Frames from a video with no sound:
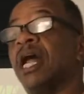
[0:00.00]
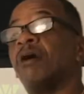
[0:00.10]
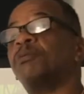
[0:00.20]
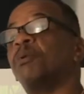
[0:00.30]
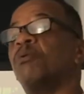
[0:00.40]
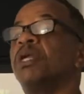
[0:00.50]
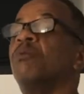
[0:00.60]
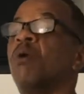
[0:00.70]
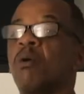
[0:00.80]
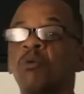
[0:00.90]
hours per week.
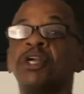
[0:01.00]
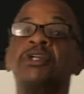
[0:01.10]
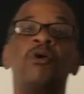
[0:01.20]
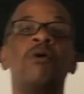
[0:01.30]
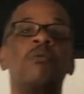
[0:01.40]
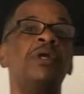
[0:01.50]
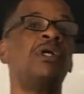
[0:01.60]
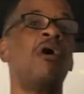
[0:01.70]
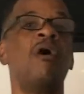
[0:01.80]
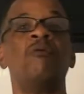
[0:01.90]
What we're doing,
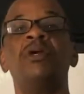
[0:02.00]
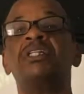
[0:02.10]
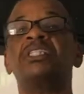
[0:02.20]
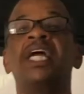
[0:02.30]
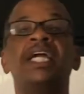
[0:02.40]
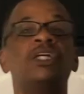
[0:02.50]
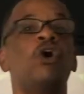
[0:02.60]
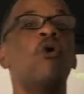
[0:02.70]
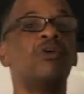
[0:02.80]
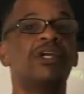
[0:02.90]
we're saying
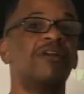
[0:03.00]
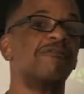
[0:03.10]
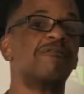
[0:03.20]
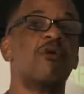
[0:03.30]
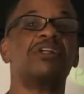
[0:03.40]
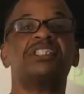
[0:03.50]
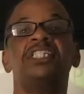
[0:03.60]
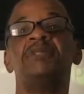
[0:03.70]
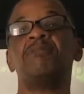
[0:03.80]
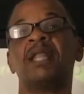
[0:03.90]
go-getter.
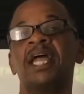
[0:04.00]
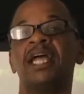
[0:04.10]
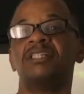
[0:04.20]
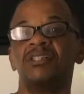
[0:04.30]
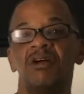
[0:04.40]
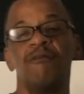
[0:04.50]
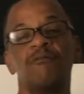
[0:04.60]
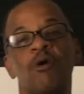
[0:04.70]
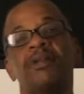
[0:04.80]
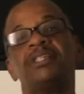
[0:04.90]
14 plans.
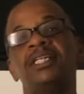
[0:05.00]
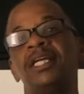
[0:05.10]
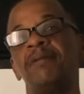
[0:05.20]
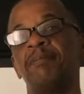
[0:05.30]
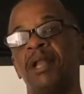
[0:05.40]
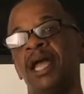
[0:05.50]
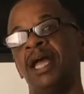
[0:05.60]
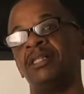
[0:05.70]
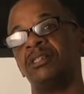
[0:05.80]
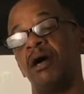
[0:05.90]
14
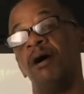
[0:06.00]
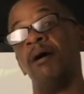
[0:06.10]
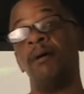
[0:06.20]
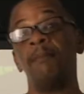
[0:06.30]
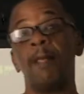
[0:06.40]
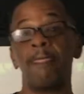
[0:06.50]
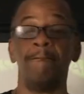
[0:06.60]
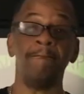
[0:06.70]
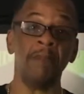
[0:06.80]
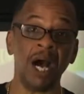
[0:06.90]
plans a
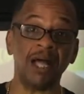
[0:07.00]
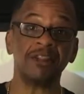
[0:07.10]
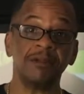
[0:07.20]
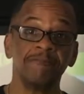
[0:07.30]
month.